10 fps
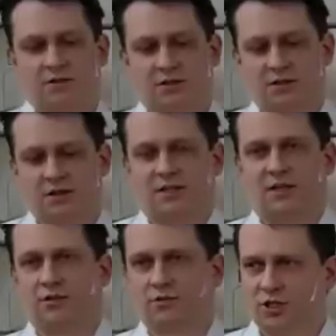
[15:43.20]
this
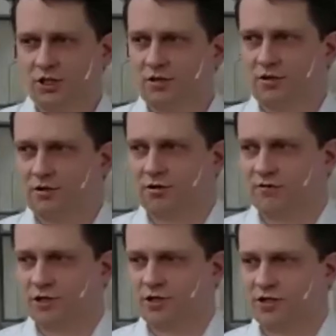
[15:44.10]
attenuation
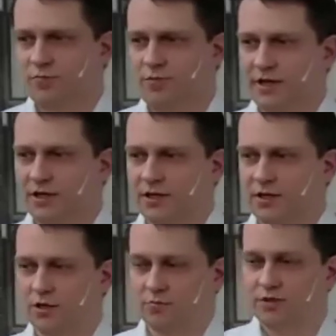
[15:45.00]
coefficients by the
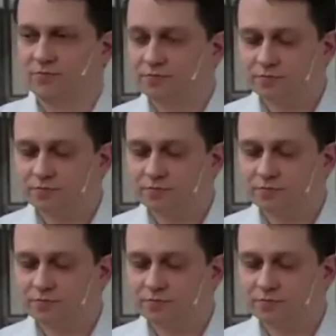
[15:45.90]
cube.